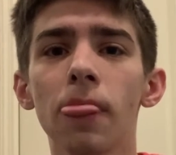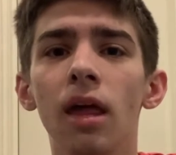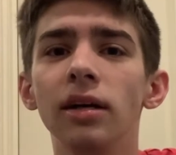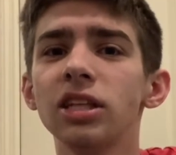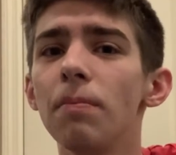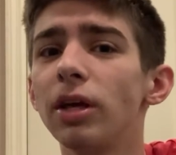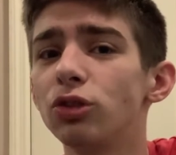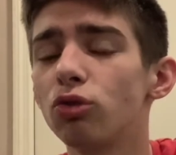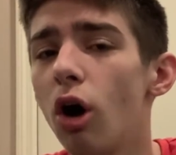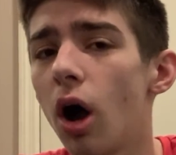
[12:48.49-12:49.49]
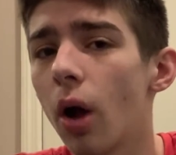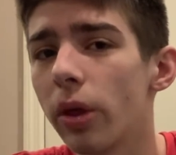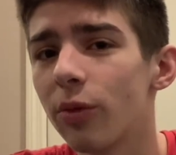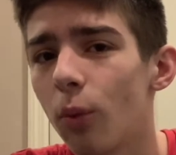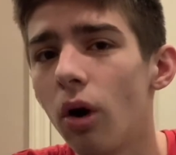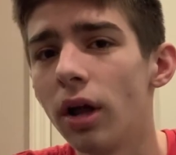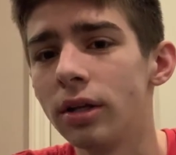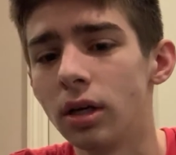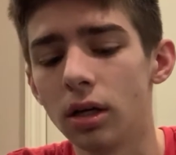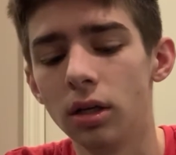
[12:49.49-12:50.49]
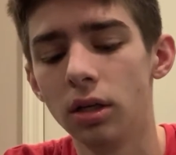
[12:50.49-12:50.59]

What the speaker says: something's wrong with Wanda,